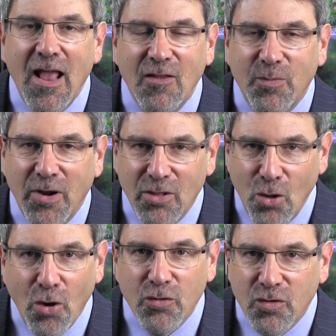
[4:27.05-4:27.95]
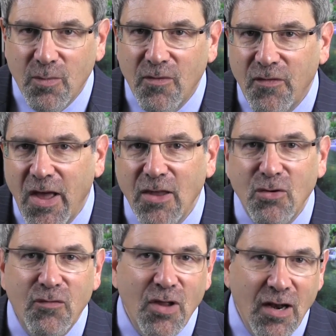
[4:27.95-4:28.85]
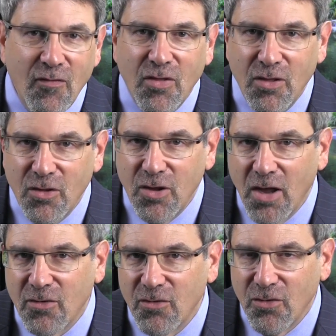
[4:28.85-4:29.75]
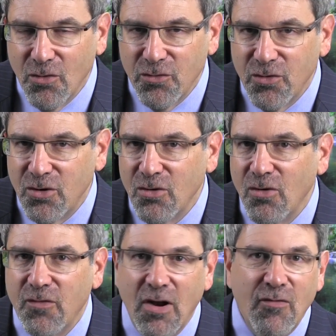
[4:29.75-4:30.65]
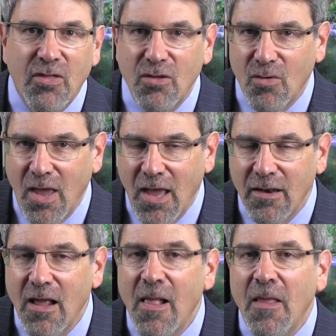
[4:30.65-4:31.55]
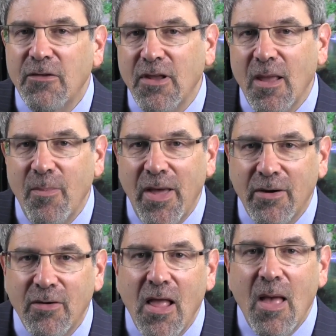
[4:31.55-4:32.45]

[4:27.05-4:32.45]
It's been a long-term fight. You've done everything the doctor has told you to do. You've done everything you can to get better,